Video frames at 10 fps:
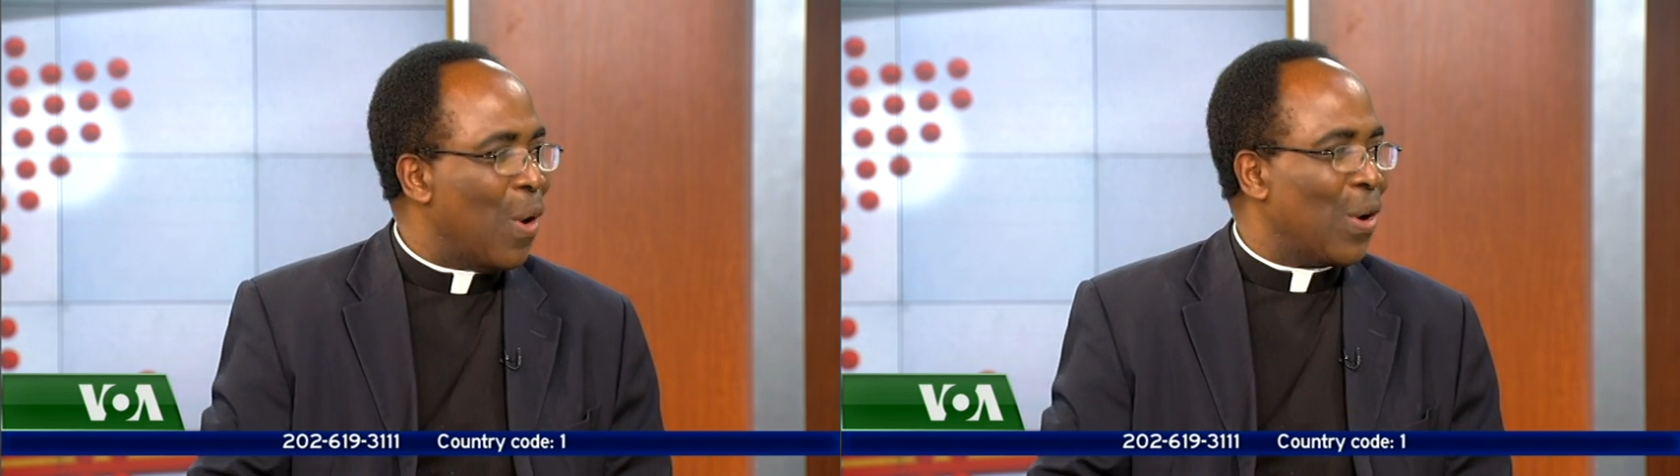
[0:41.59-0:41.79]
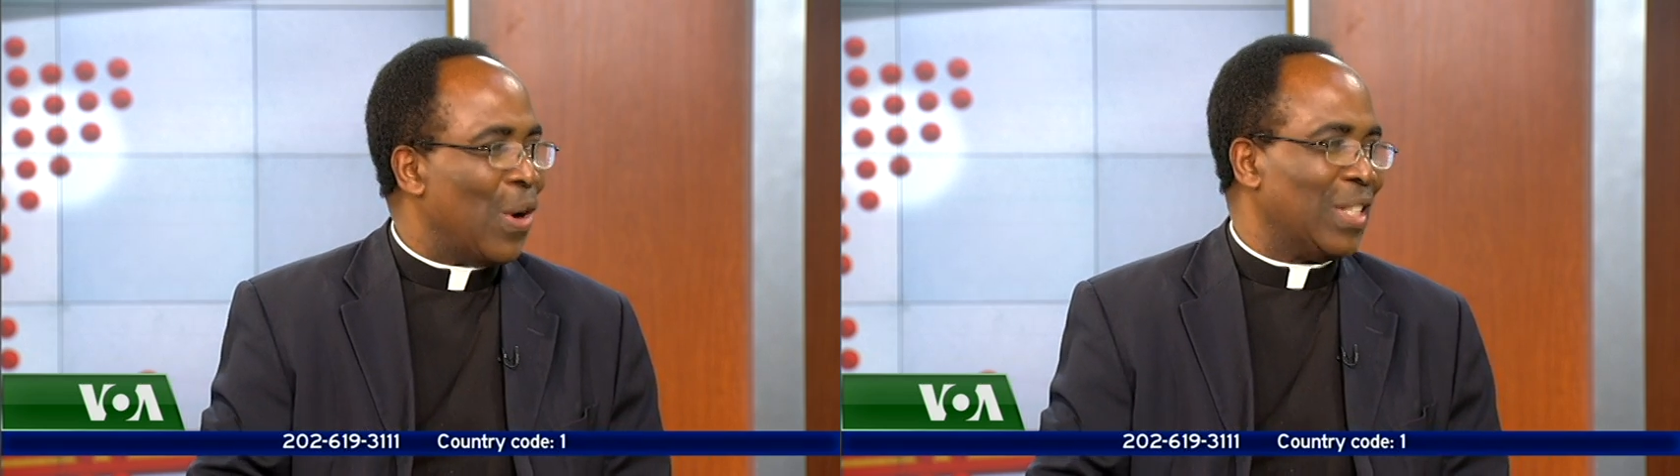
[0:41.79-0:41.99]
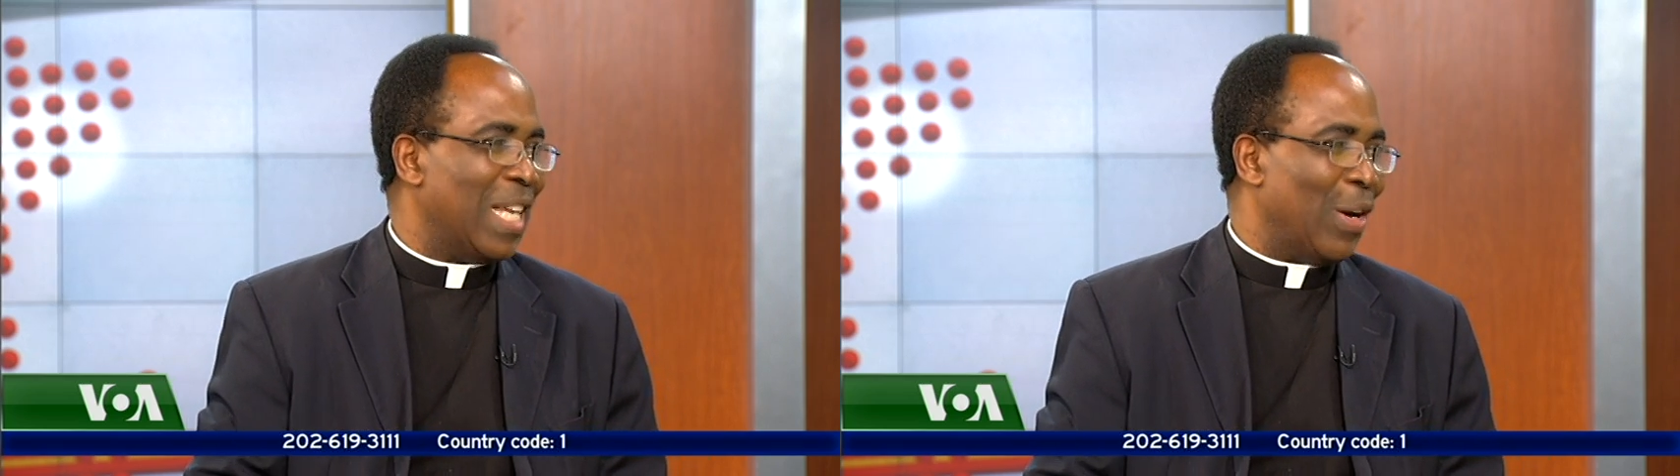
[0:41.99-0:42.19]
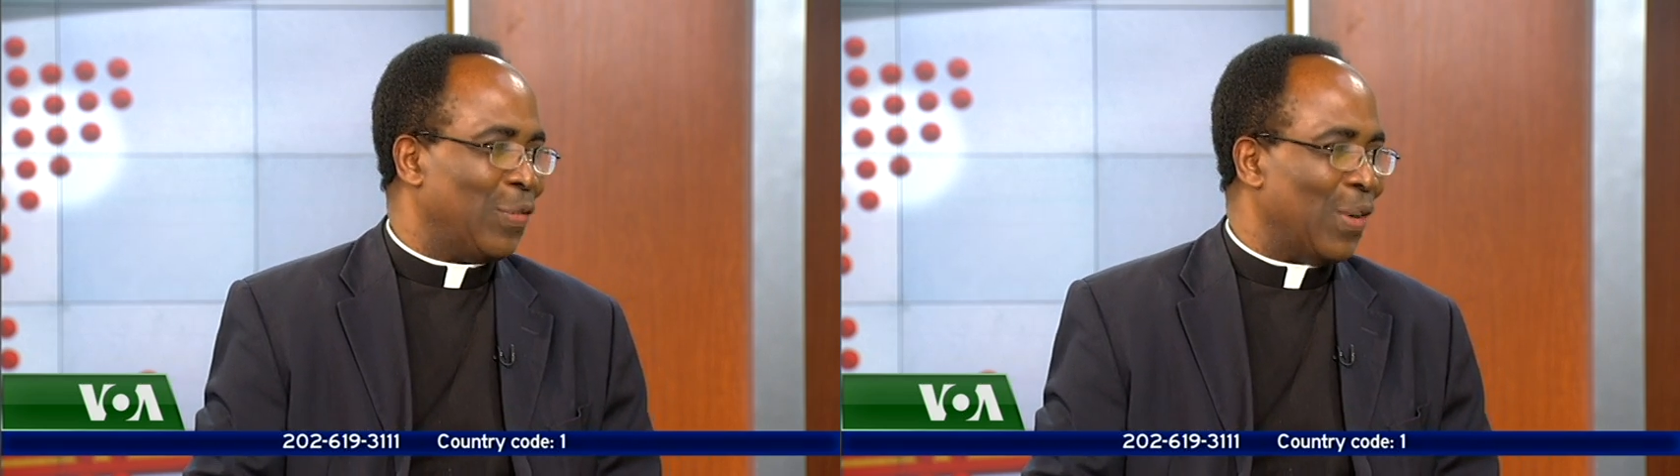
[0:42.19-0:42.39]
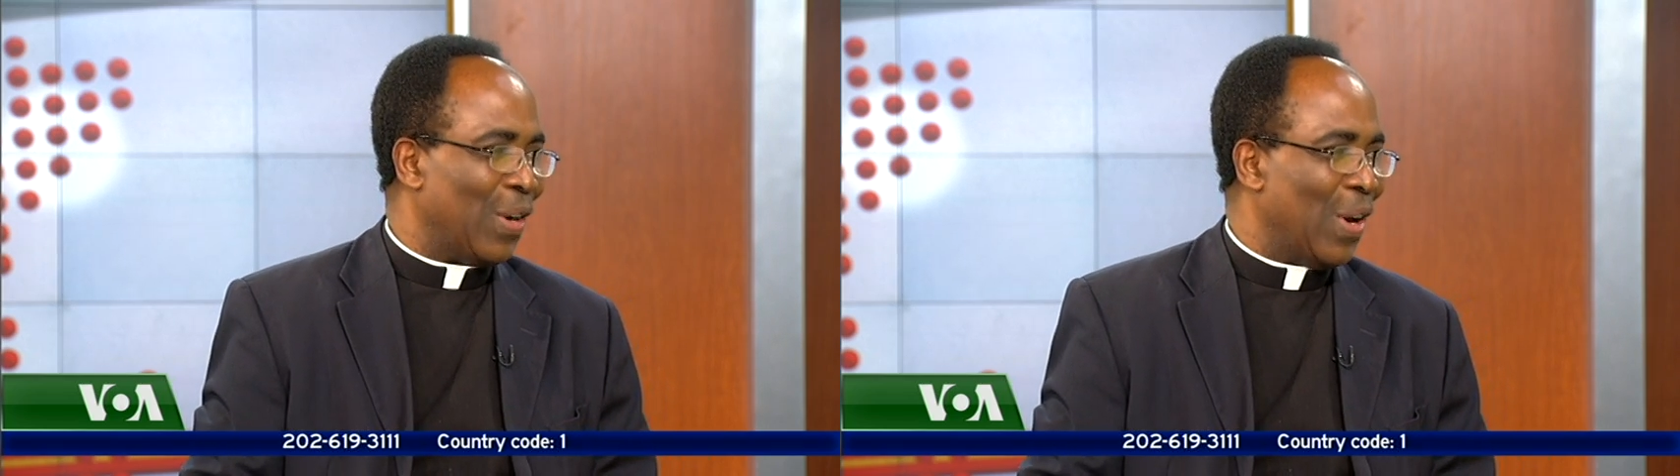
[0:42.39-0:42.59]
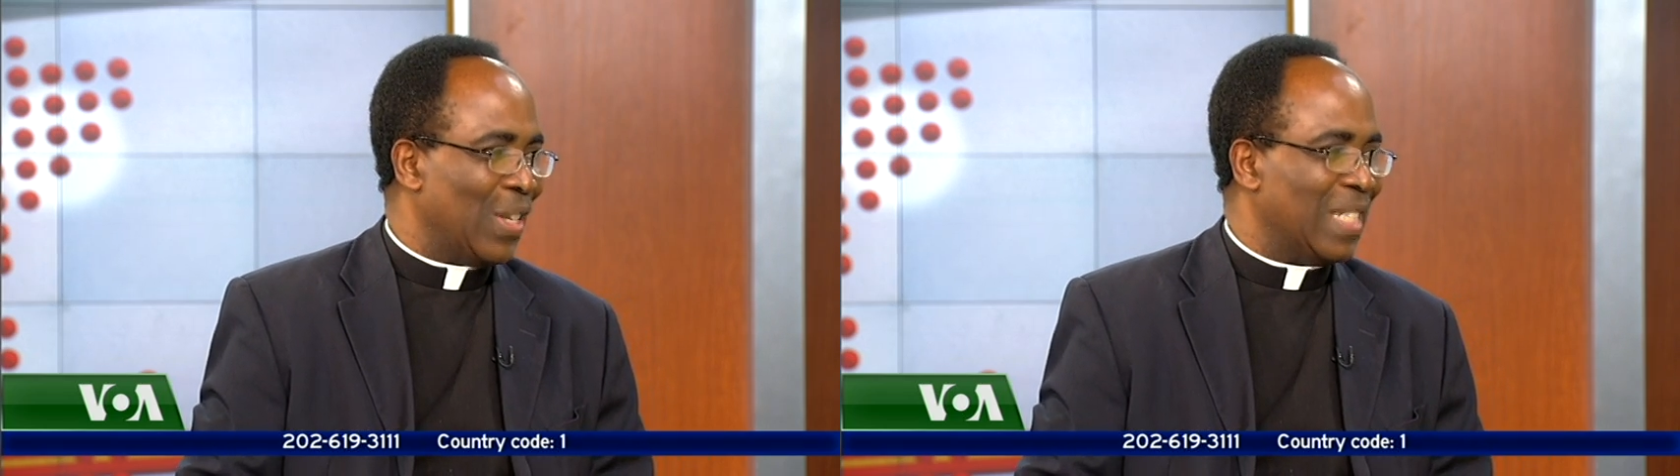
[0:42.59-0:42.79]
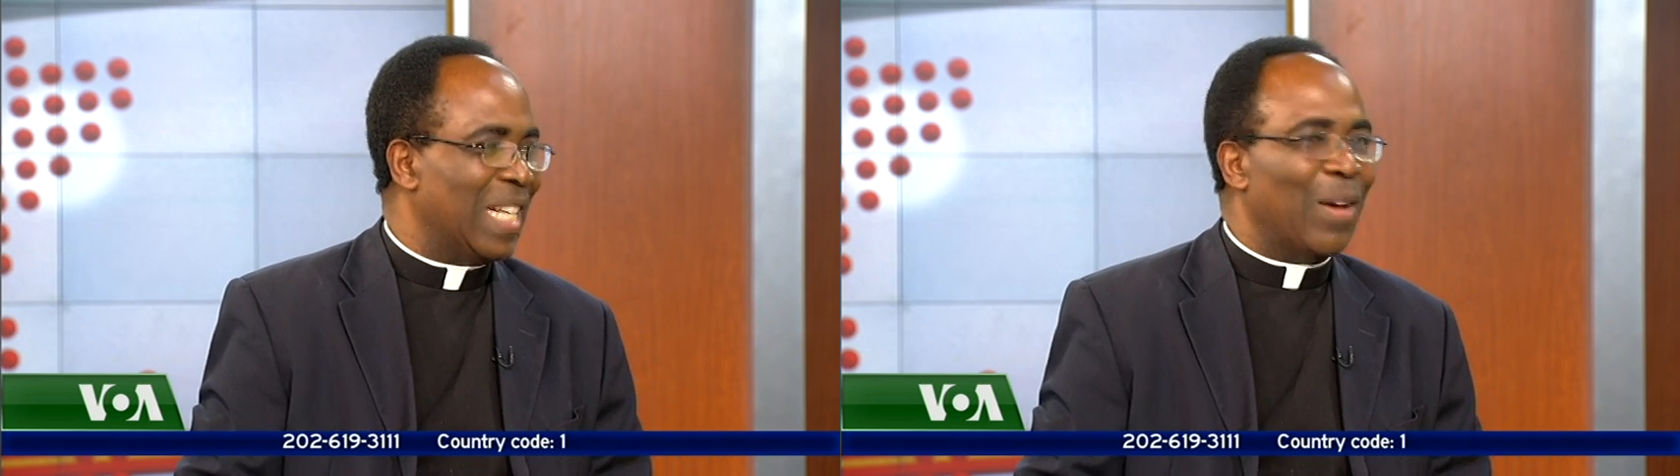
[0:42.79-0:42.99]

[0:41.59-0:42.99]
work cut out for us,